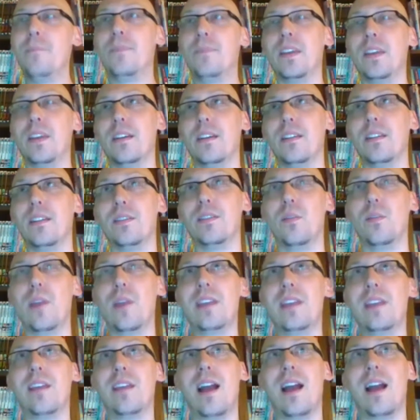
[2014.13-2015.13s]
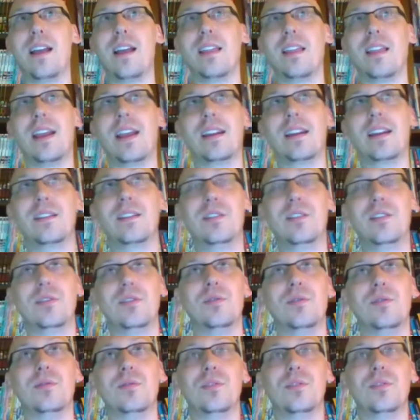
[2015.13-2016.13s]
The way that I like
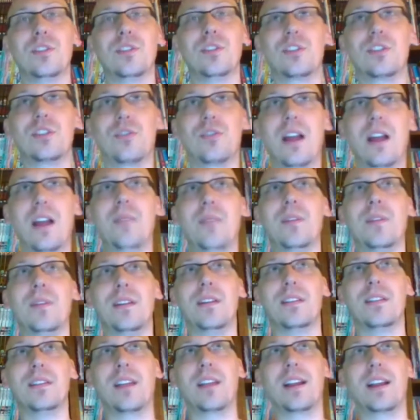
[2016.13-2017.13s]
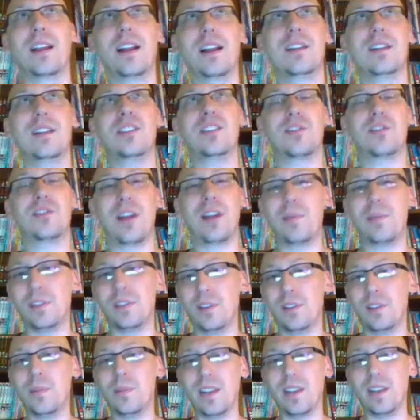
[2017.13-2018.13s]
to describe it is I kind of describe it
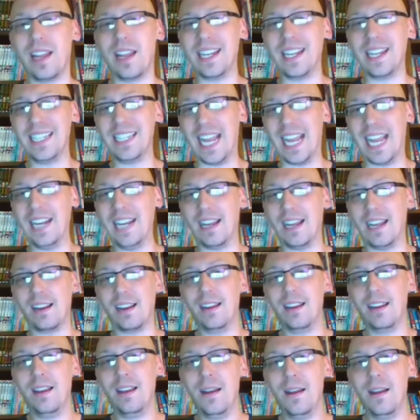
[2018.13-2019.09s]
a little bit like dating.